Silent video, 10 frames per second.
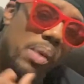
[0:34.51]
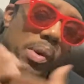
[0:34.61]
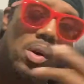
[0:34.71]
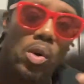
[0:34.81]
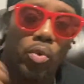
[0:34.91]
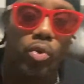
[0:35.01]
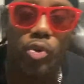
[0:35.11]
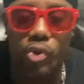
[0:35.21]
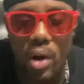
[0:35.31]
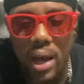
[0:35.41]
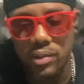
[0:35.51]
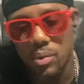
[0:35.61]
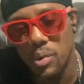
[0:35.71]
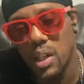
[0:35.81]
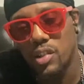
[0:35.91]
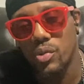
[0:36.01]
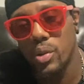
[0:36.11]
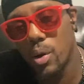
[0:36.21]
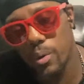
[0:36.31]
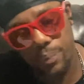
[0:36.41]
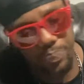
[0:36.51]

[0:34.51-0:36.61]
We're gonna go through the tracks and we'll let you know.